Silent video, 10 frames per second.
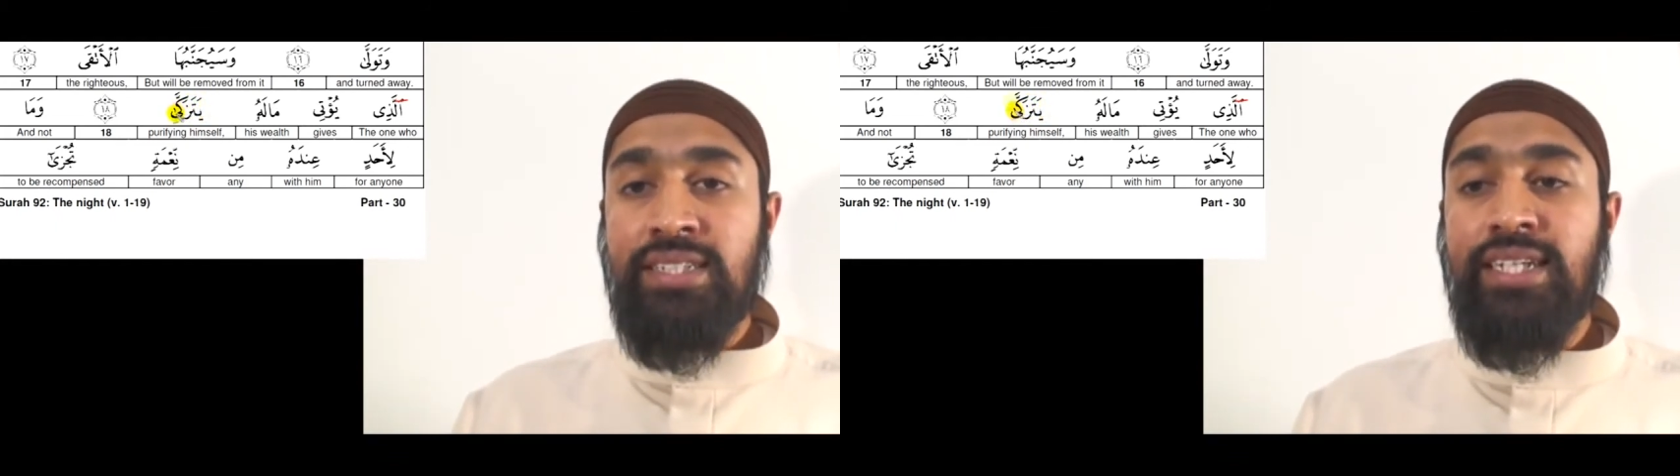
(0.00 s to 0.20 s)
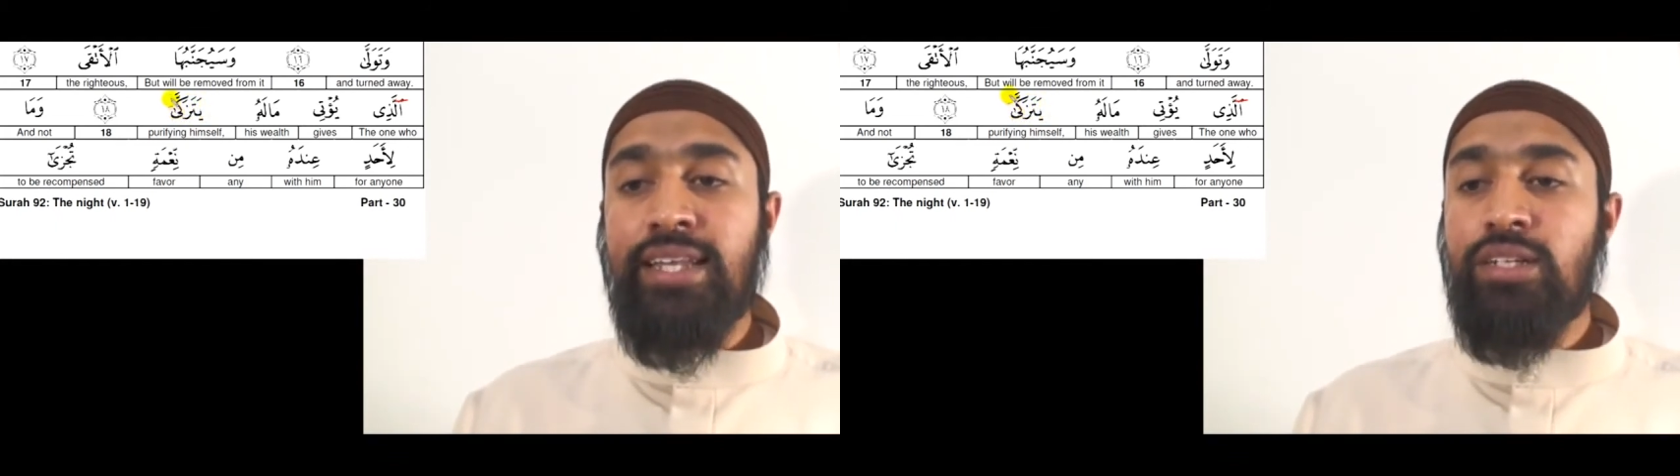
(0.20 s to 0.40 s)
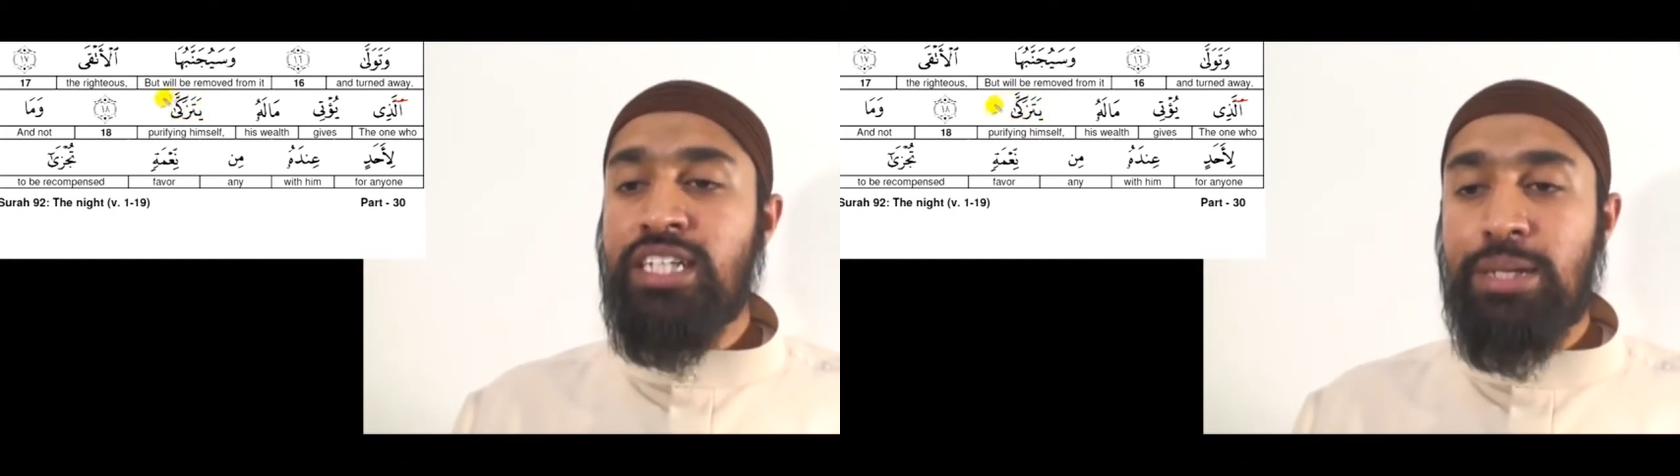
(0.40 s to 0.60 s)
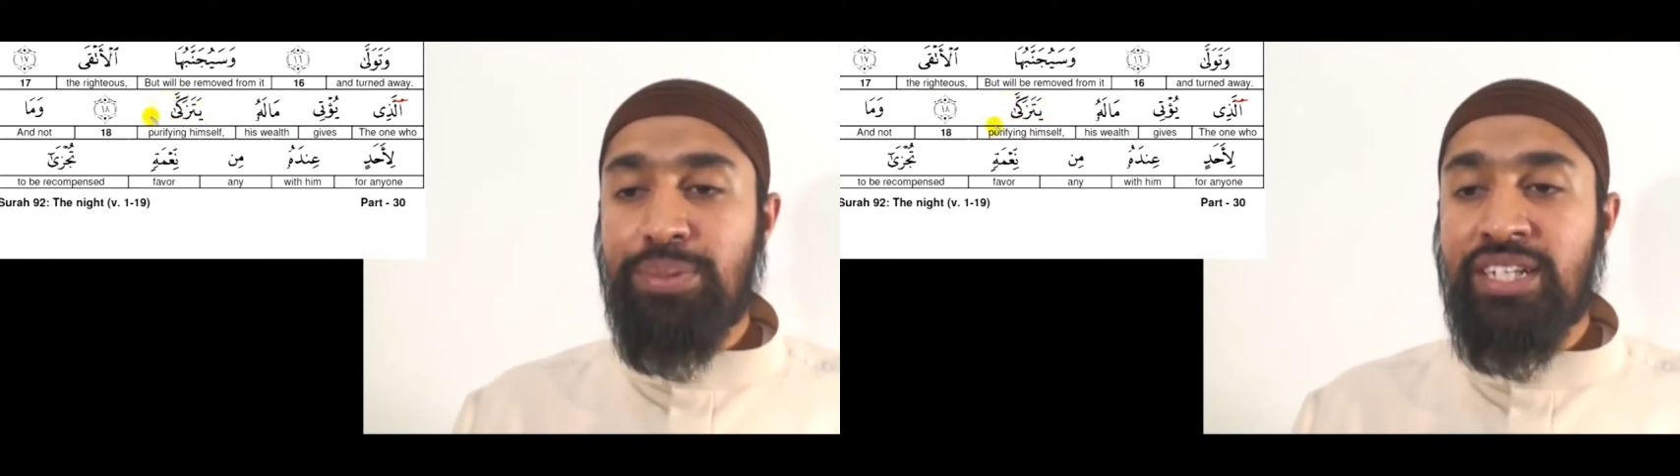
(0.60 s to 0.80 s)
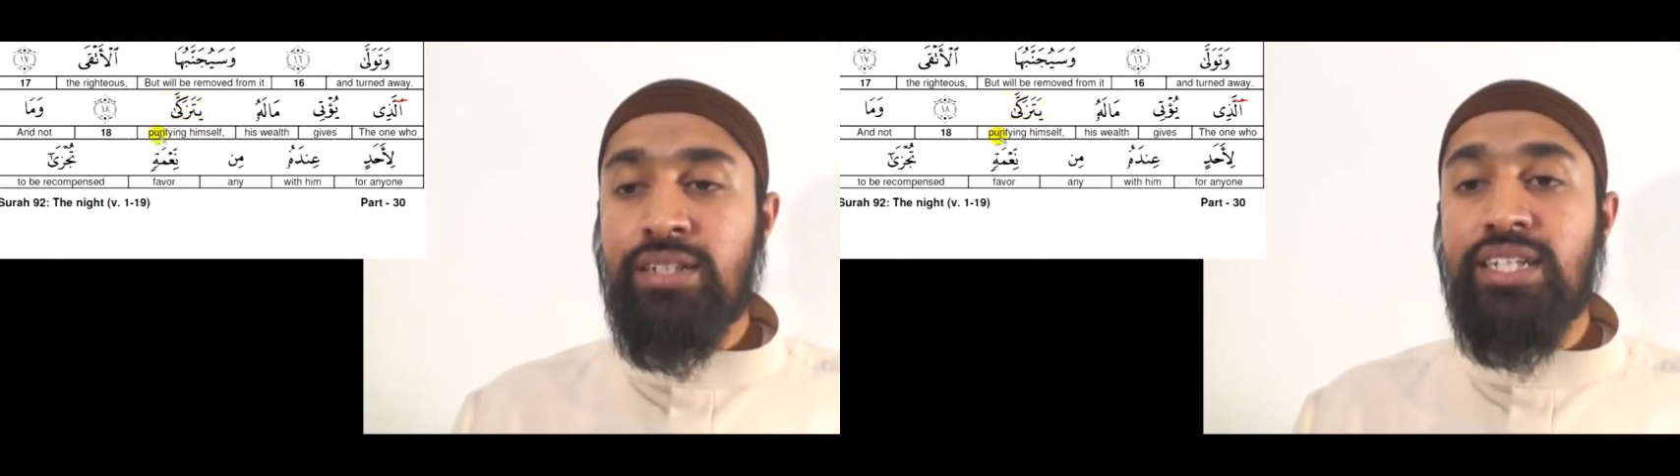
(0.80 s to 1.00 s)
together. Keep
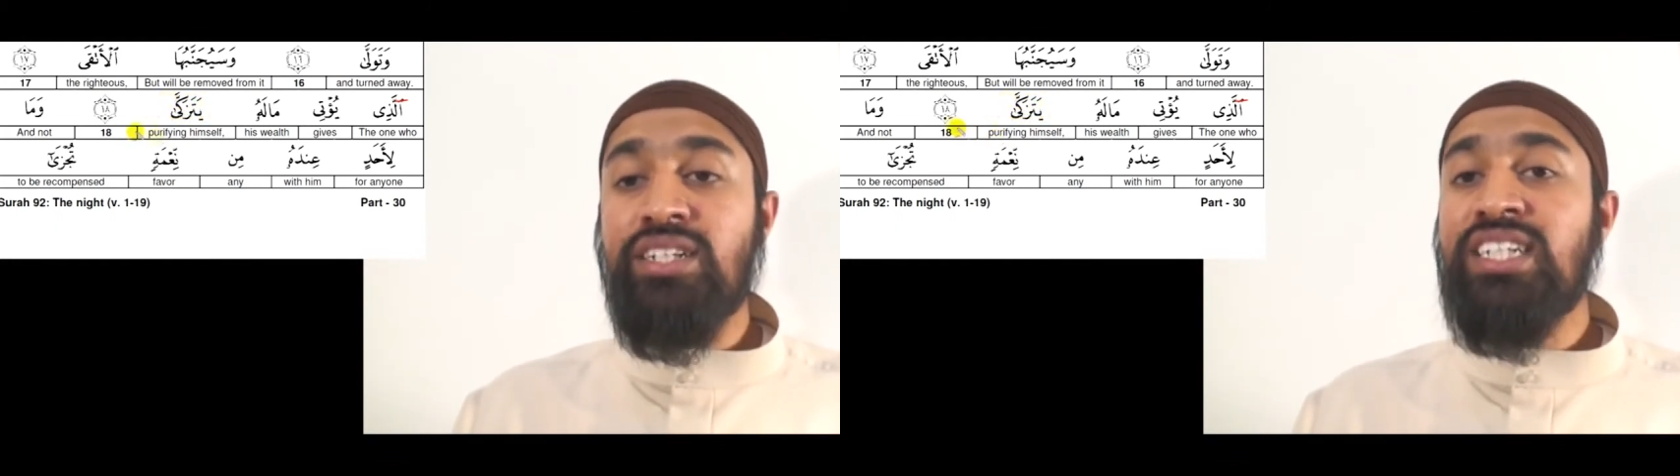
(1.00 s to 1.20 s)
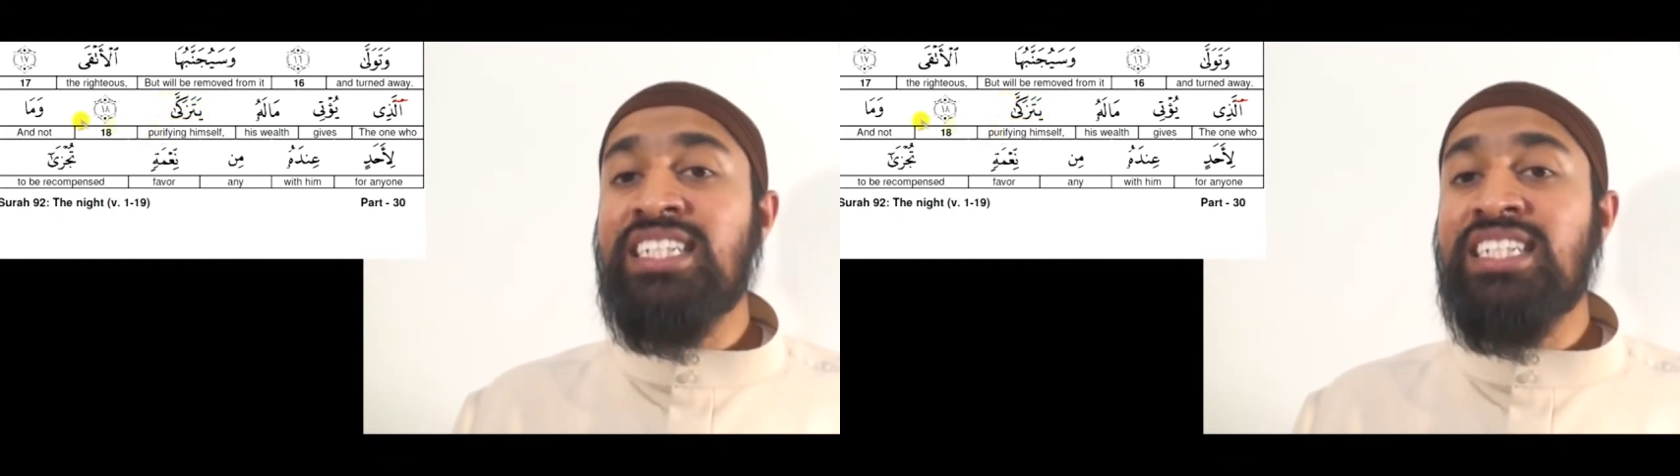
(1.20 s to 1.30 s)
it clear.